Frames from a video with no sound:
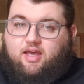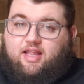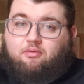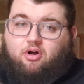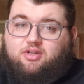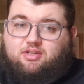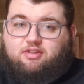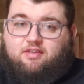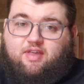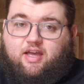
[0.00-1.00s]
and I will also
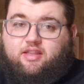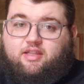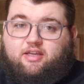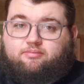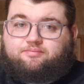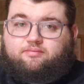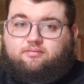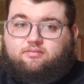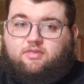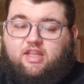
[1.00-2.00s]
leave that in the
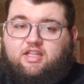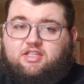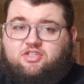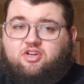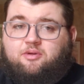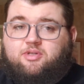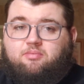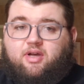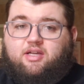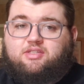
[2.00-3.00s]

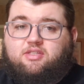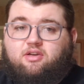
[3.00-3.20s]
description box.